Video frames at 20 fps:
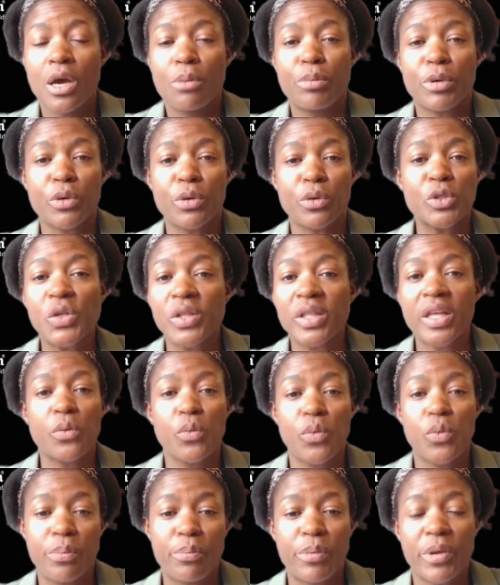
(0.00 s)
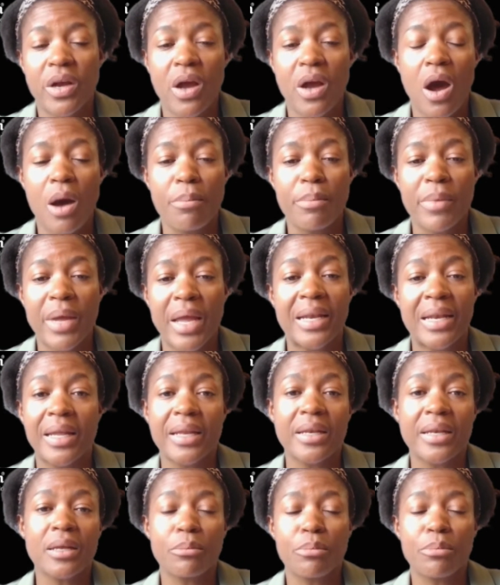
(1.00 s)
but also then we become a
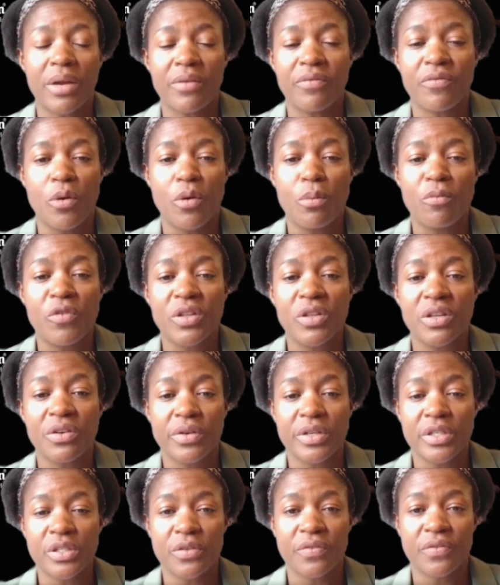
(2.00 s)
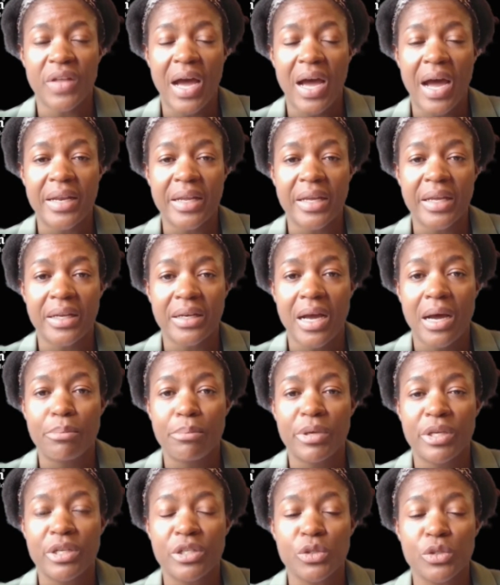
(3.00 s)
learning platform for the rest of the Heineken
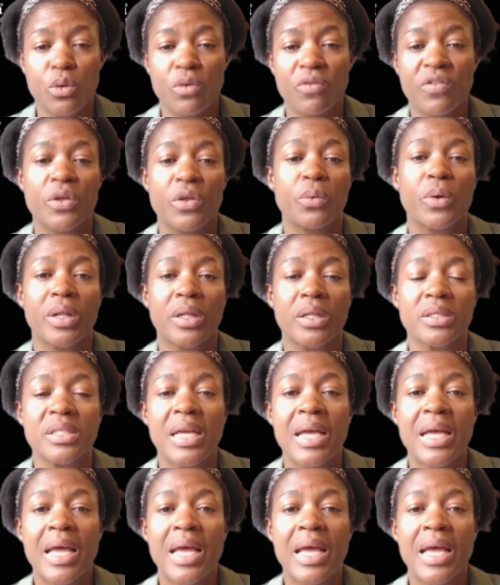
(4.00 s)
companies all over the world.